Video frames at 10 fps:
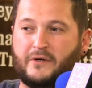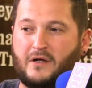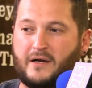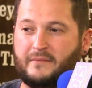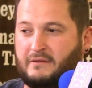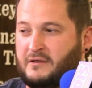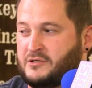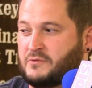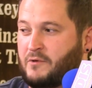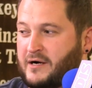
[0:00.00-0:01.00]
put on them, and then
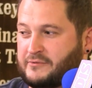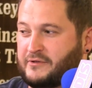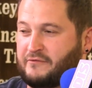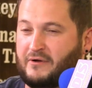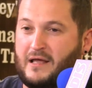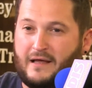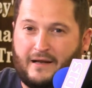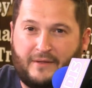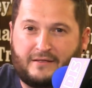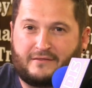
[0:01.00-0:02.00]
just walked with the thing. And
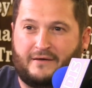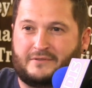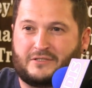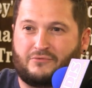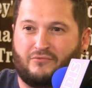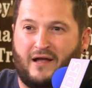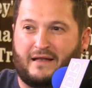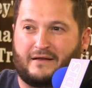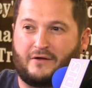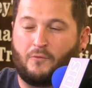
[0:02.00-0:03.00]
I'm like, that was great.